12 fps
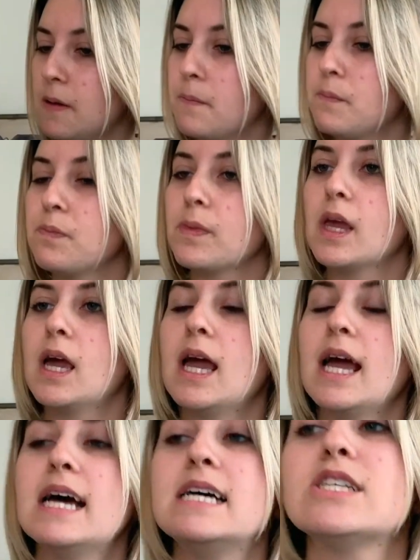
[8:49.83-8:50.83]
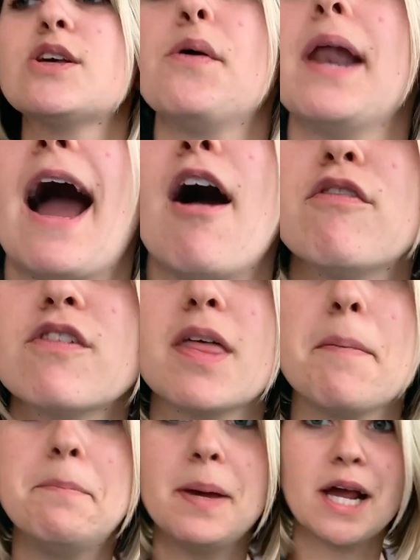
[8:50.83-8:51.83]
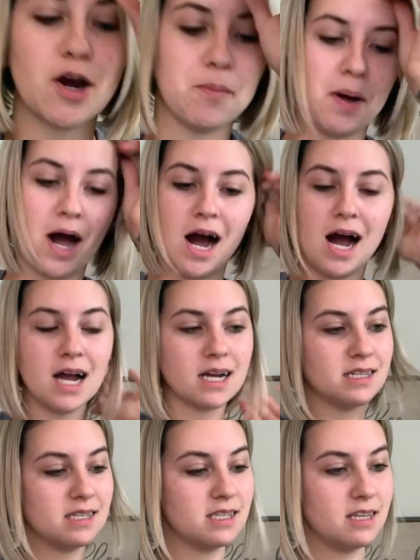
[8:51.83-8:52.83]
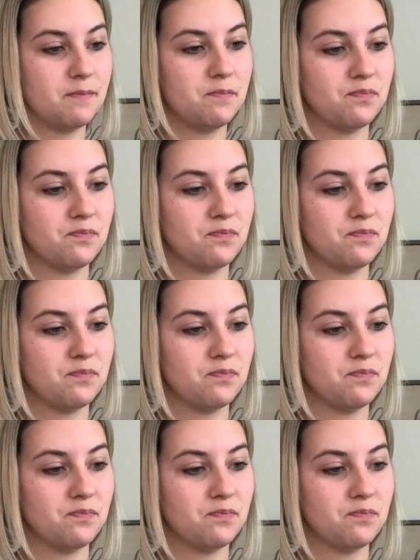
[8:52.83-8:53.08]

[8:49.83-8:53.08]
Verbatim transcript: So now for the bigger box.